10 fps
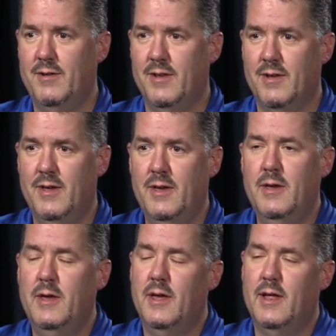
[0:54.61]

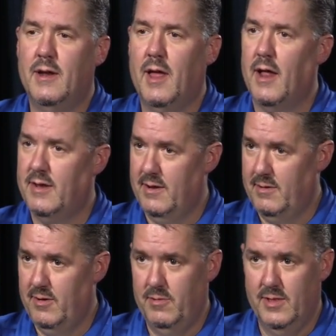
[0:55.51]
and got
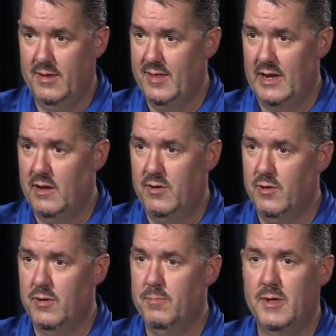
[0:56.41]
into listening to
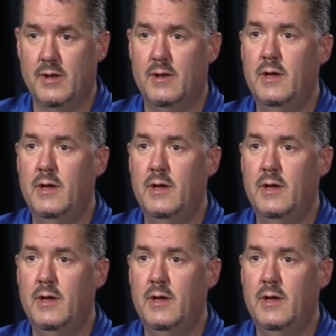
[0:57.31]
them,